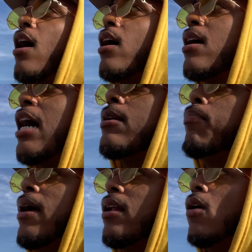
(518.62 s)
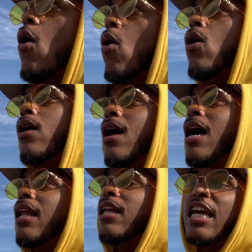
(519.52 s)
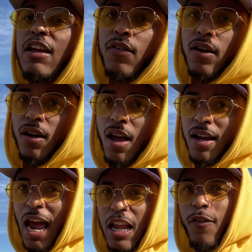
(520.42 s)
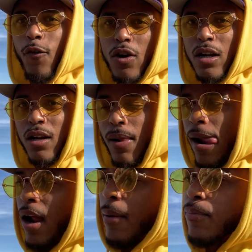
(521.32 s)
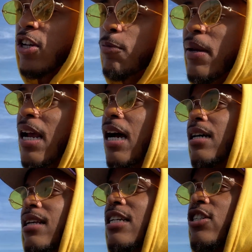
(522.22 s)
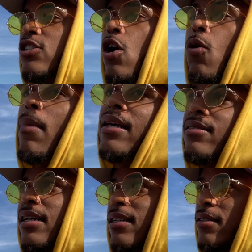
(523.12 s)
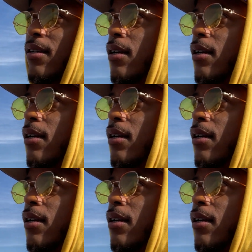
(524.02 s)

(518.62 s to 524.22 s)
contemplating on leaving California just because it just don't make sense.